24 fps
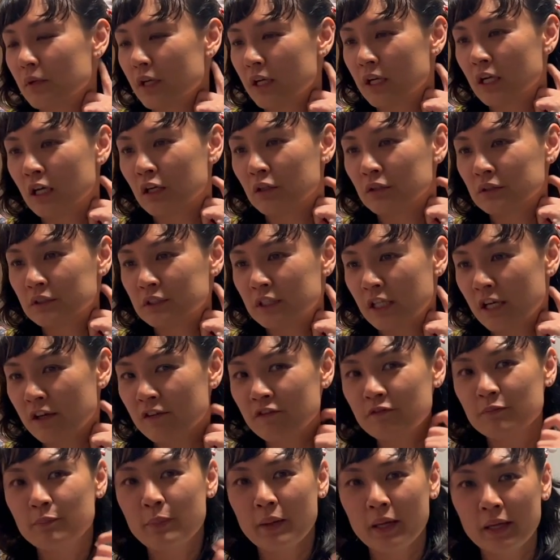at our
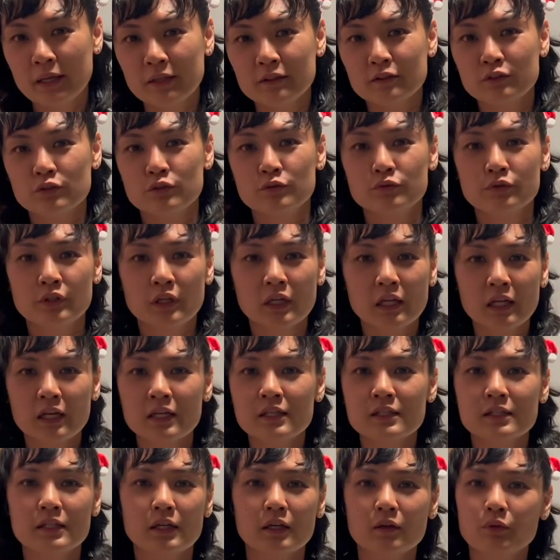deathbed to
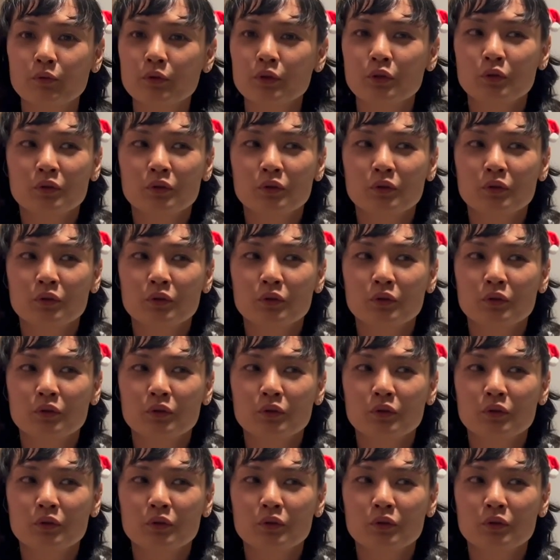realize that we